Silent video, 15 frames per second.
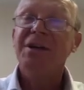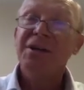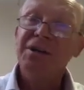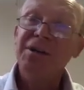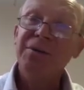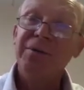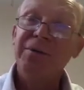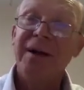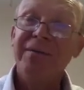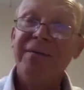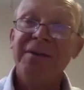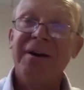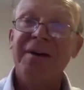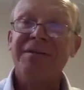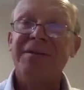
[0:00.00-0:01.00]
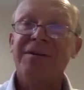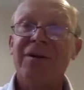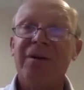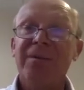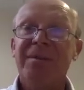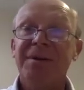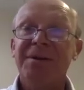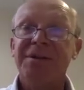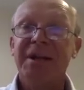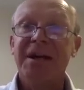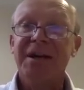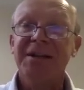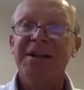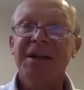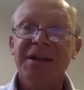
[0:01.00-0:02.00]
you will have enough to
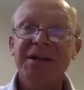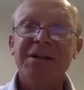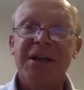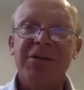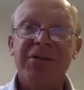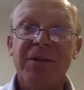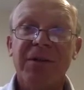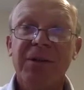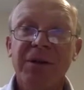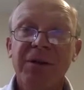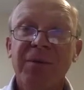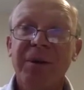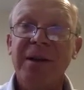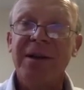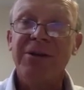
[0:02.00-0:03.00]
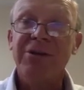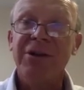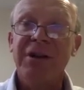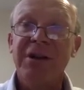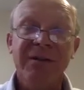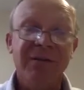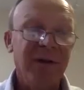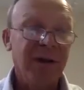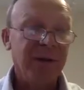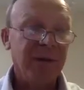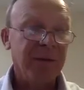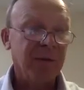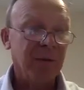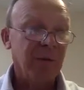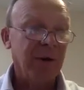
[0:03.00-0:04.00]
compensate such that you will achieve
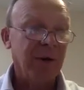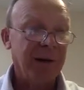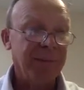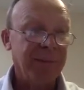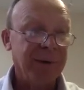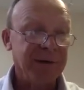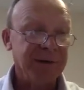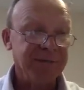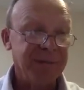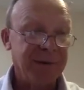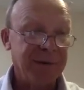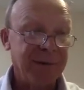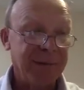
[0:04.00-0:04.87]
the required pass mark.